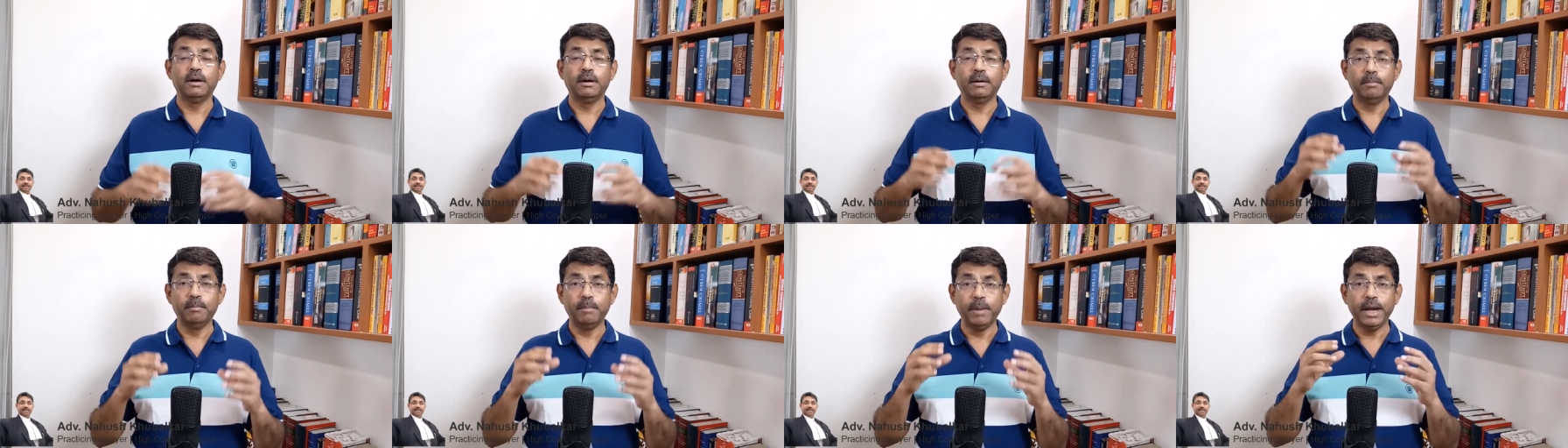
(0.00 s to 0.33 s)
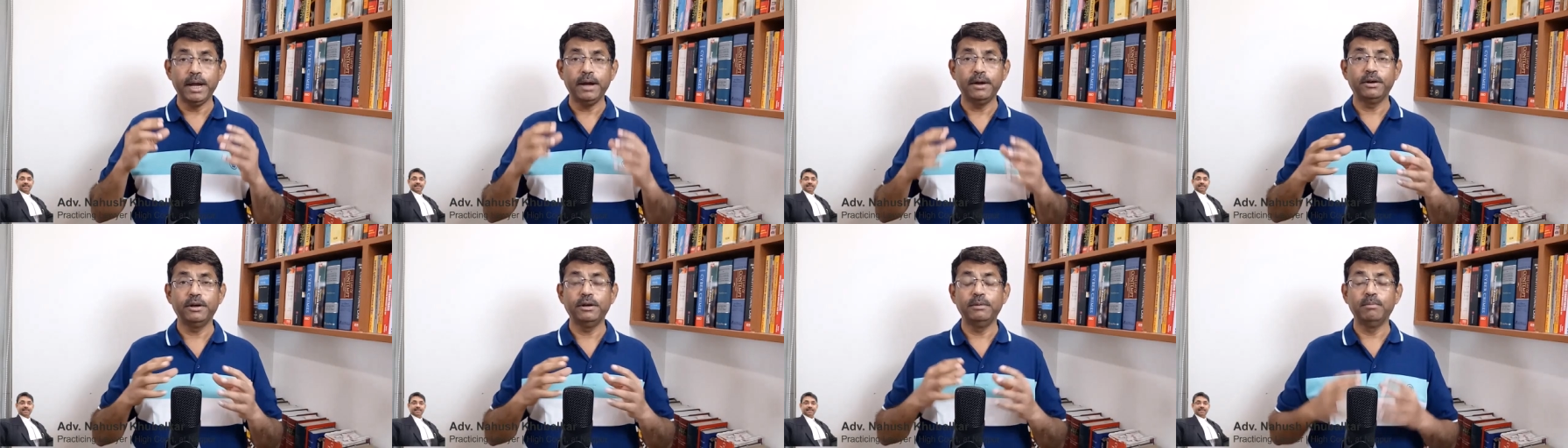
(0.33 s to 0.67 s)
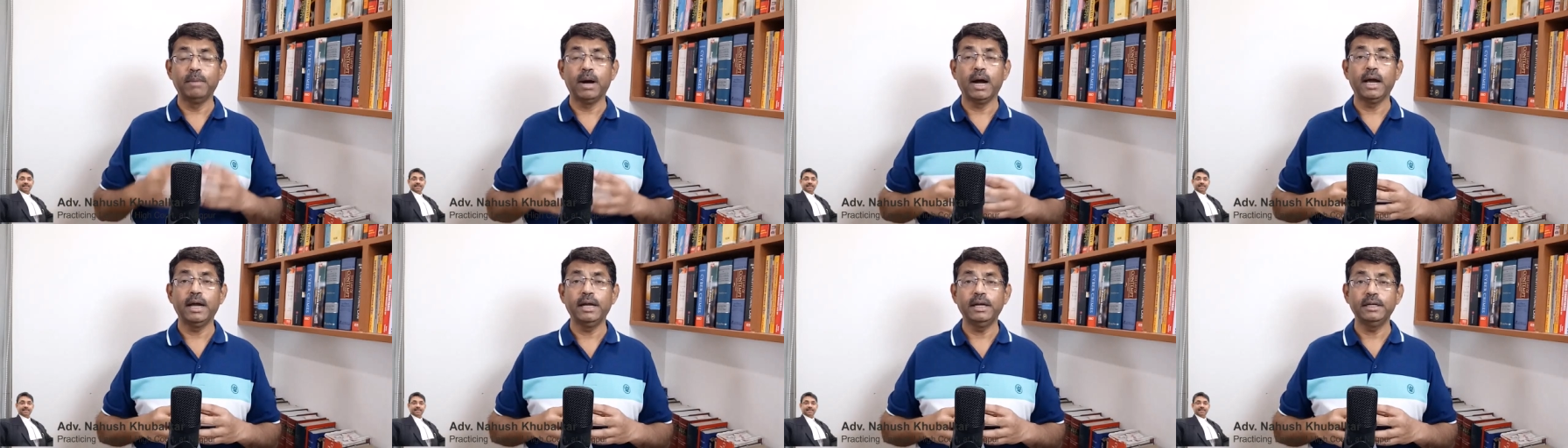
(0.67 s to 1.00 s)
uh, bear
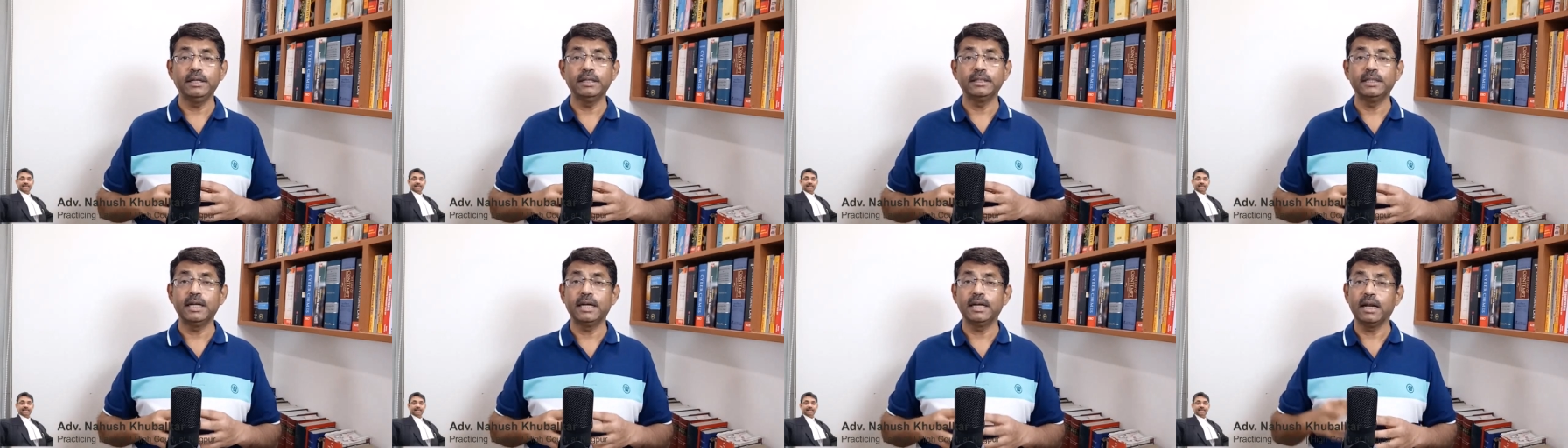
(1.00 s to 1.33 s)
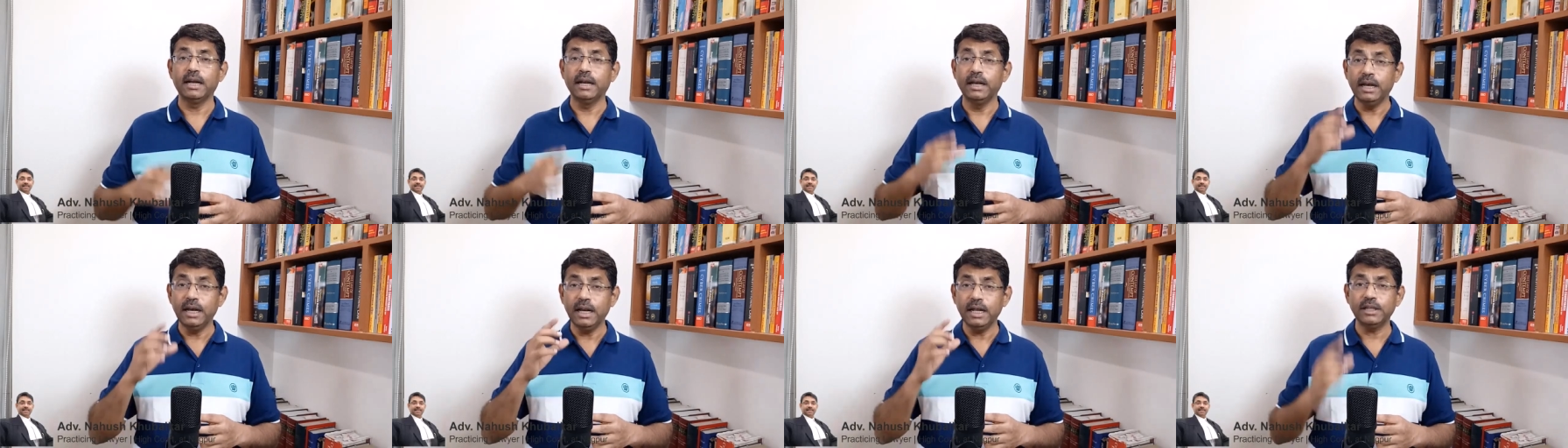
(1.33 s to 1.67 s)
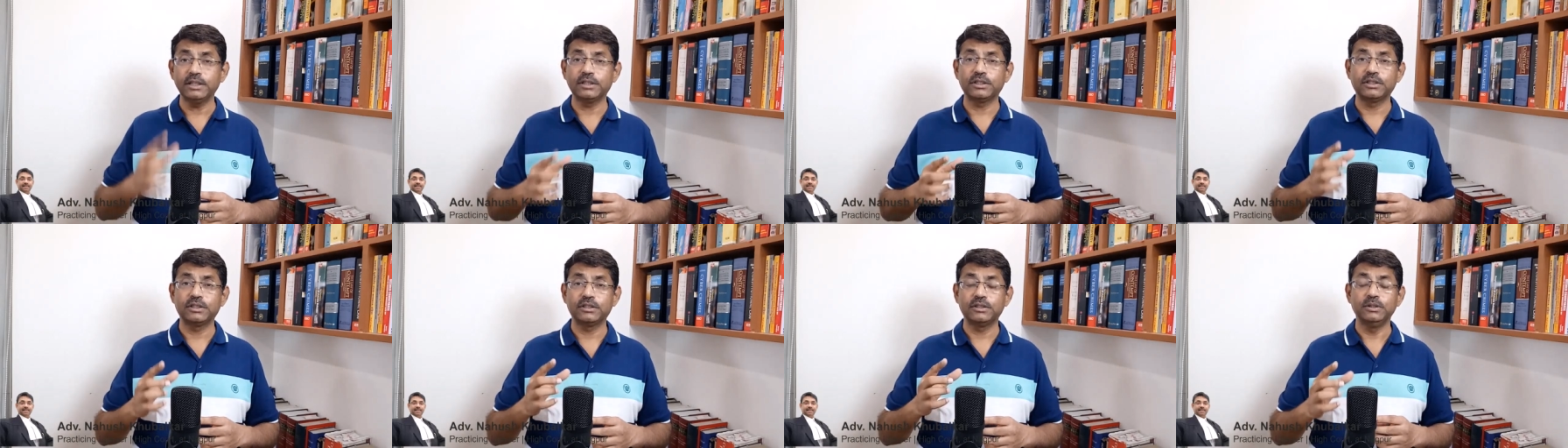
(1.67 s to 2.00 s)
in mind is that
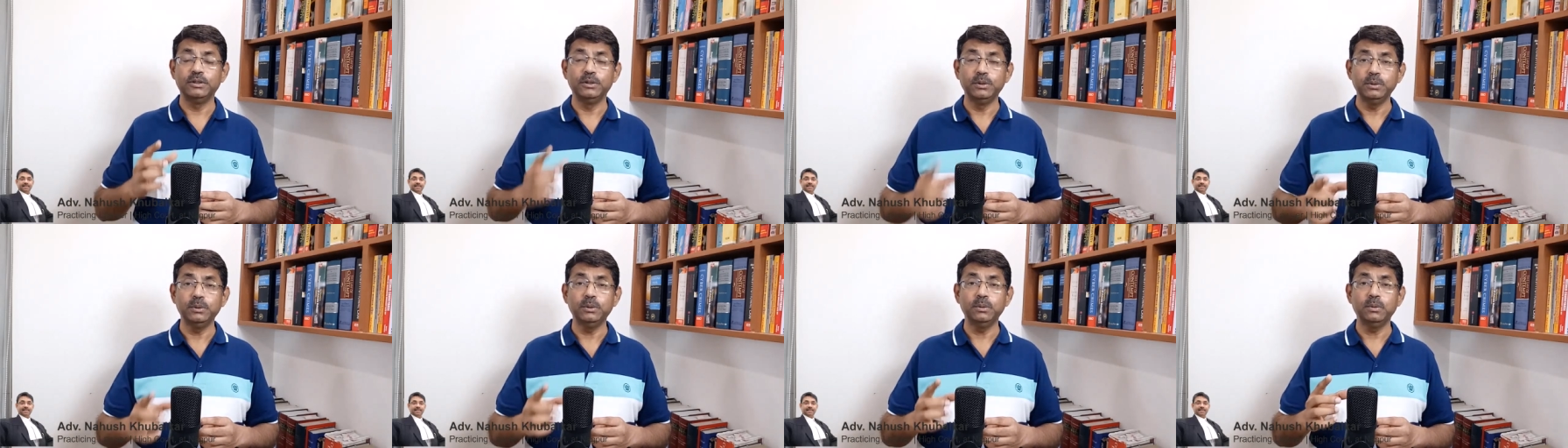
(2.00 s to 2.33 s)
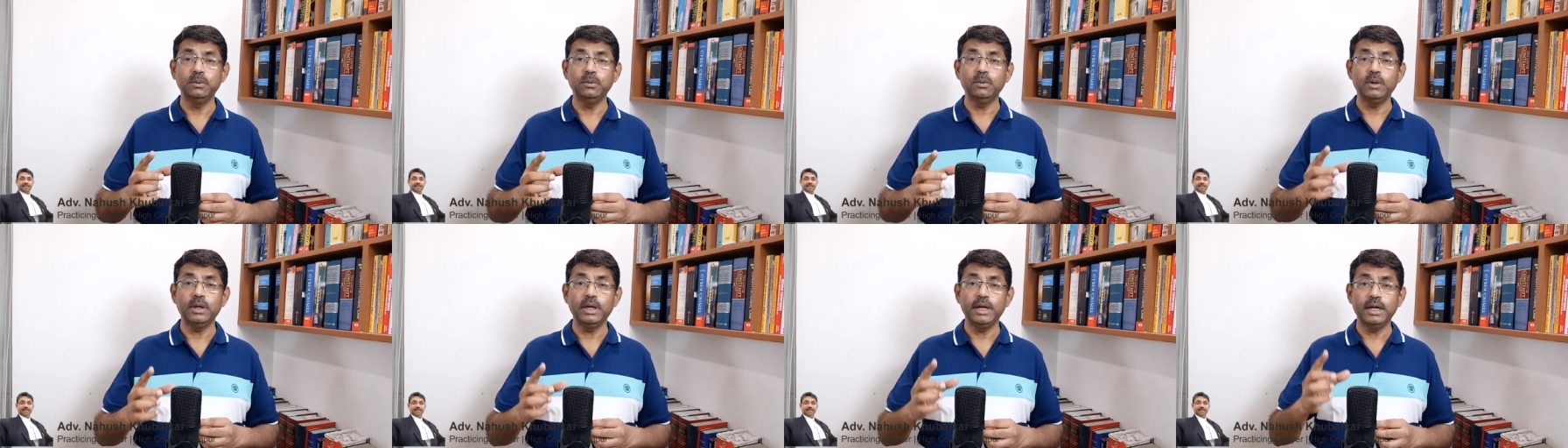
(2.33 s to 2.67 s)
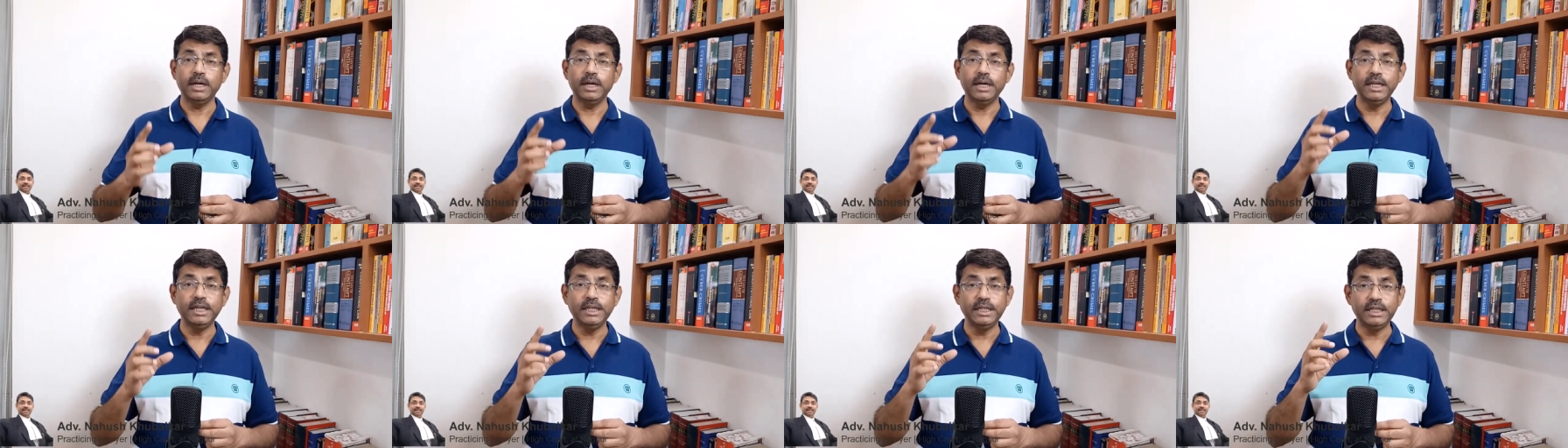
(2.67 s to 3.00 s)
unless you
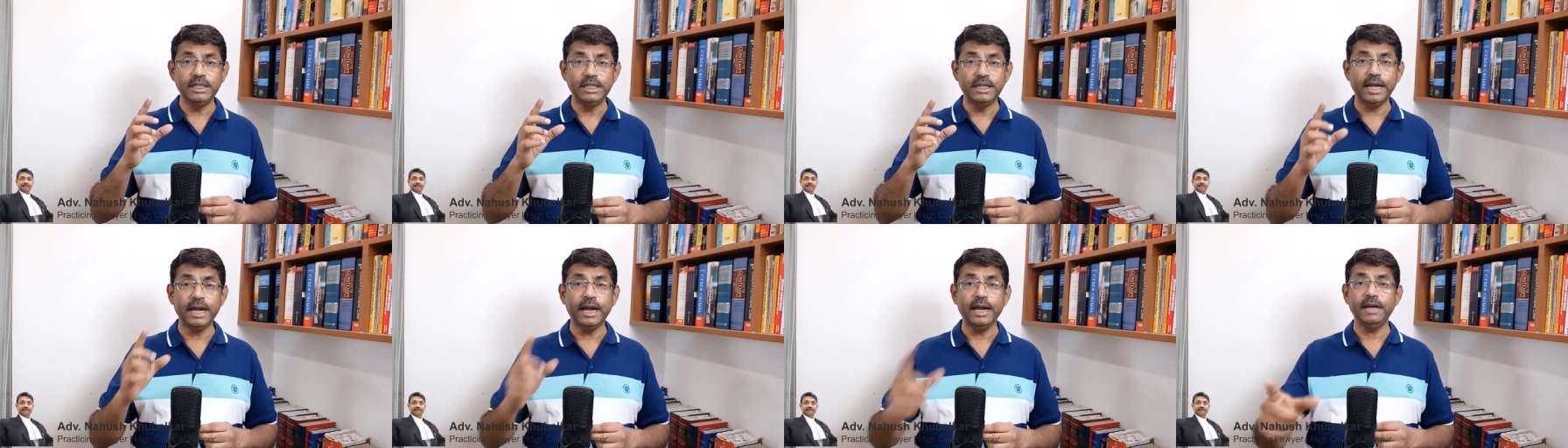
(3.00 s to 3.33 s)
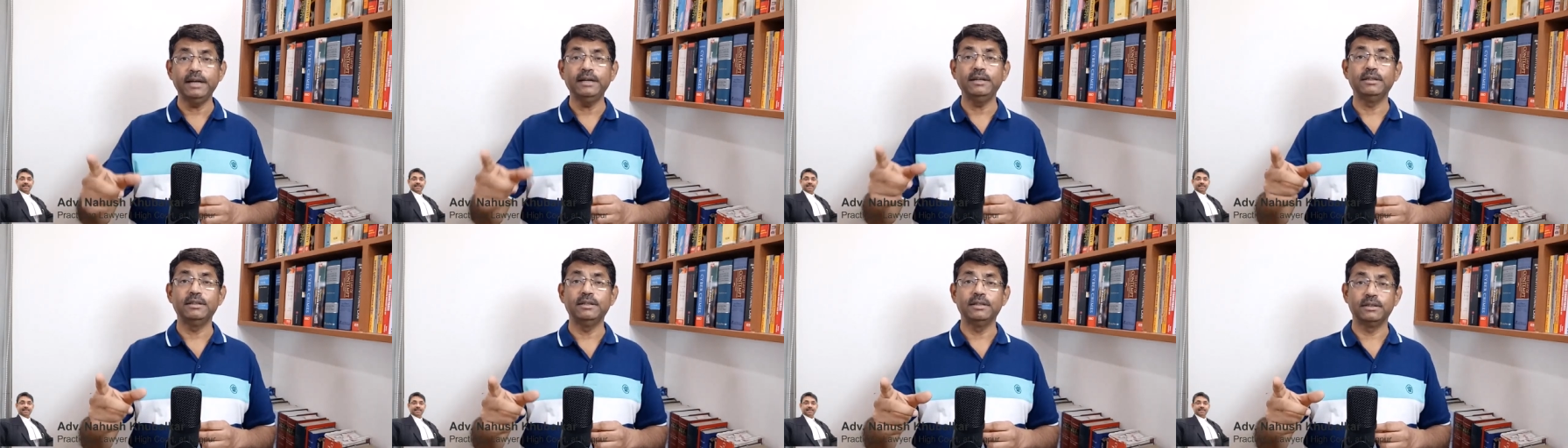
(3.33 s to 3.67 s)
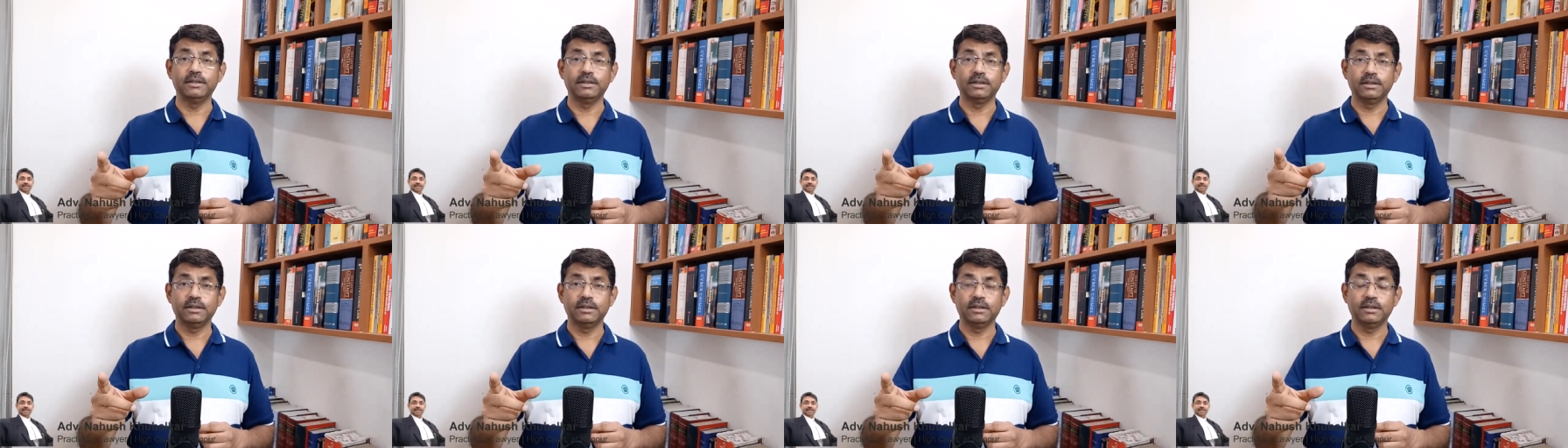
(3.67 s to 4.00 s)

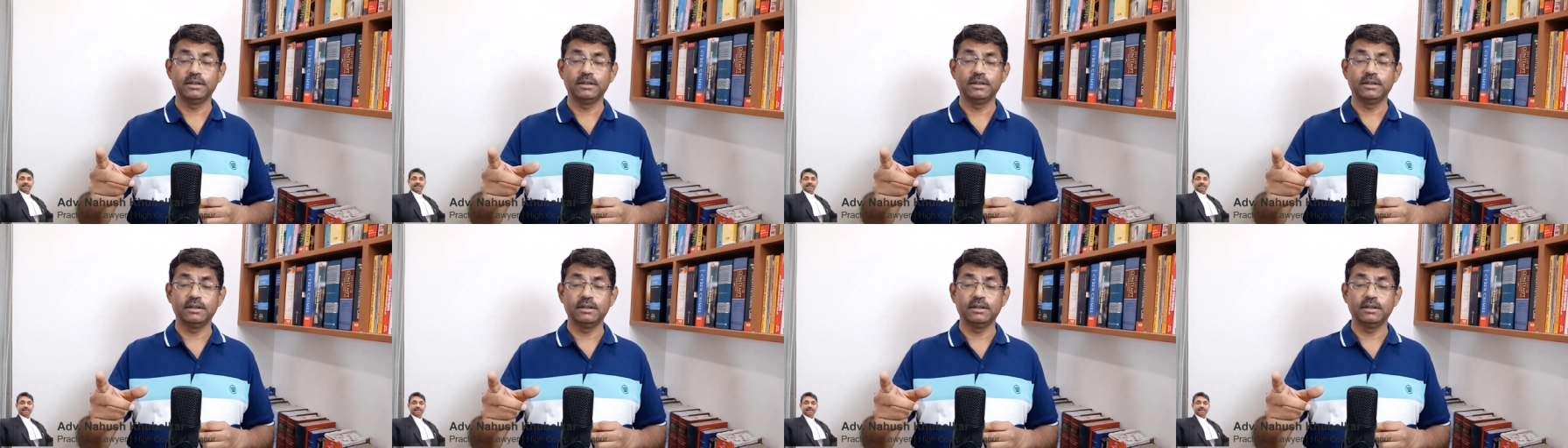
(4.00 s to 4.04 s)
intend